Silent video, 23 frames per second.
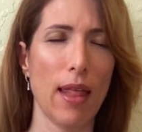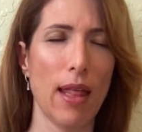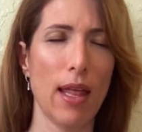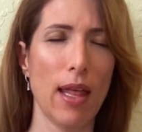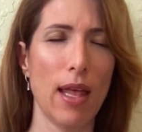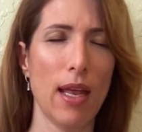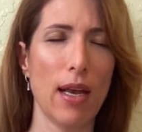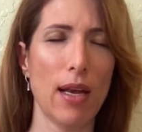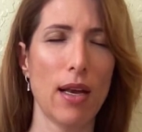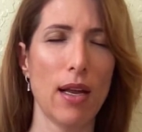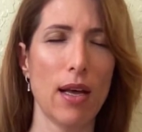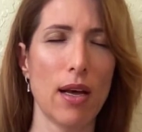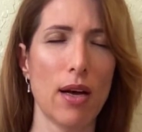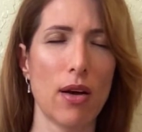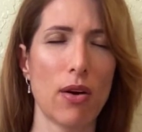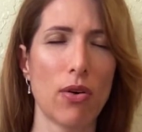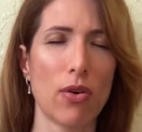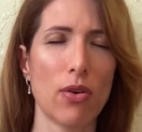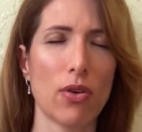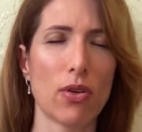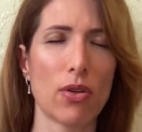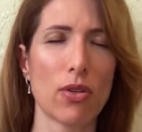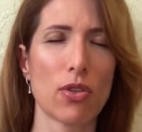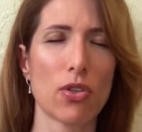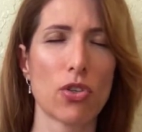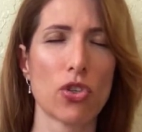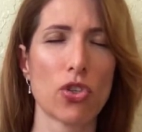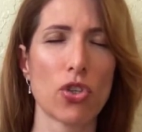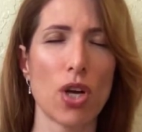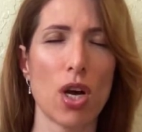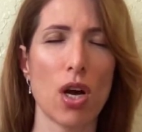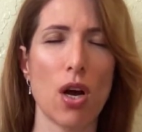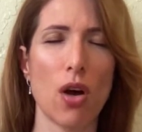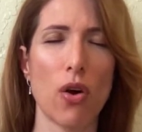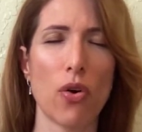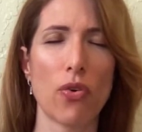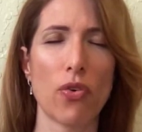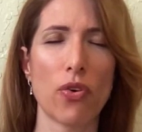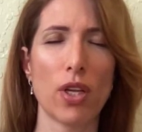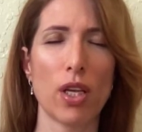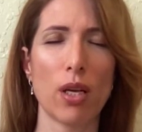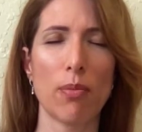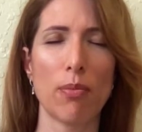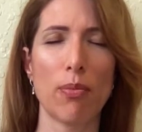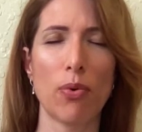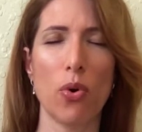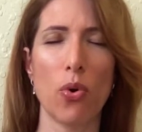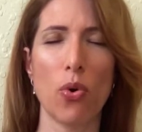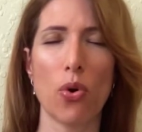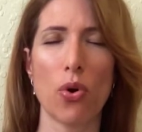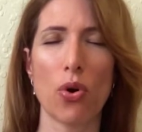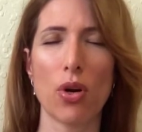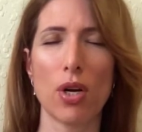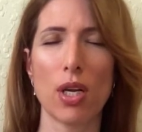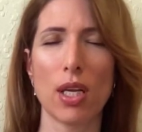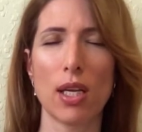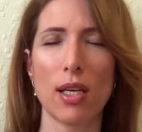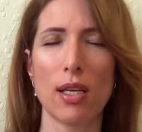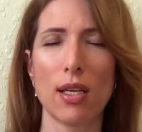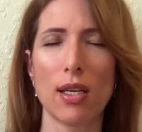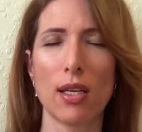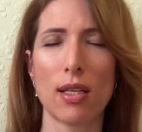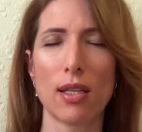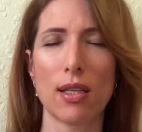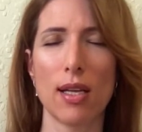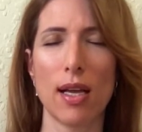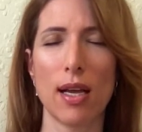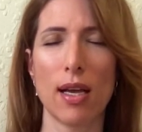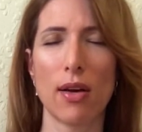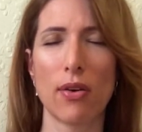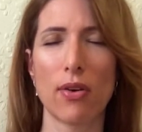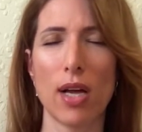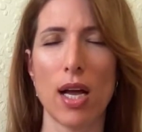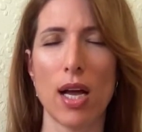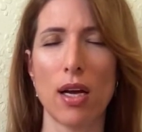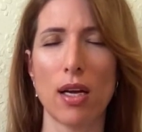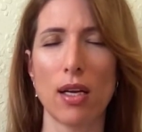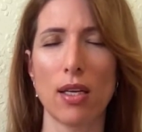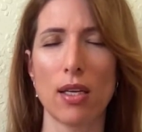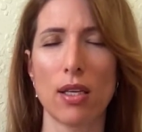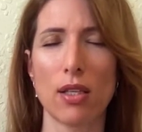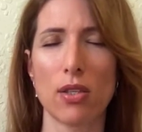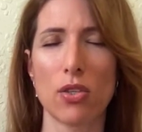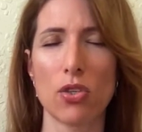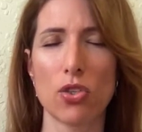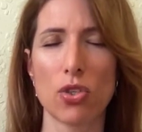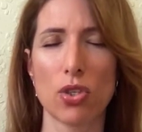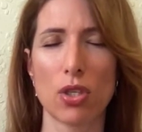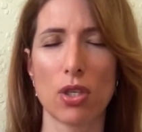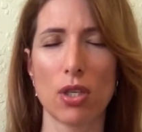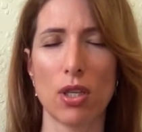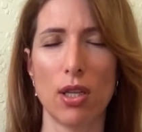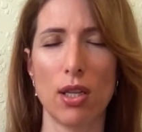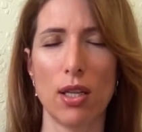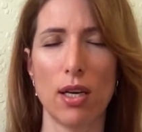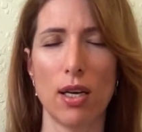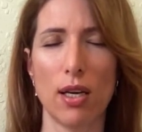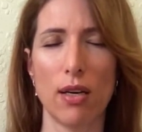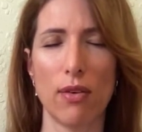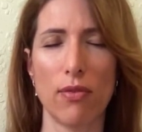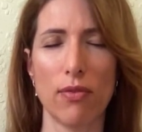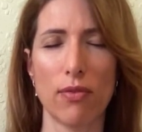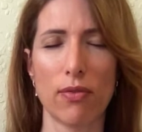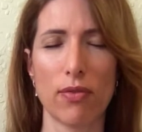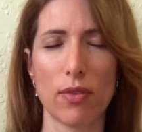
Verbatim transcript: and now showering, pouring down unconditional love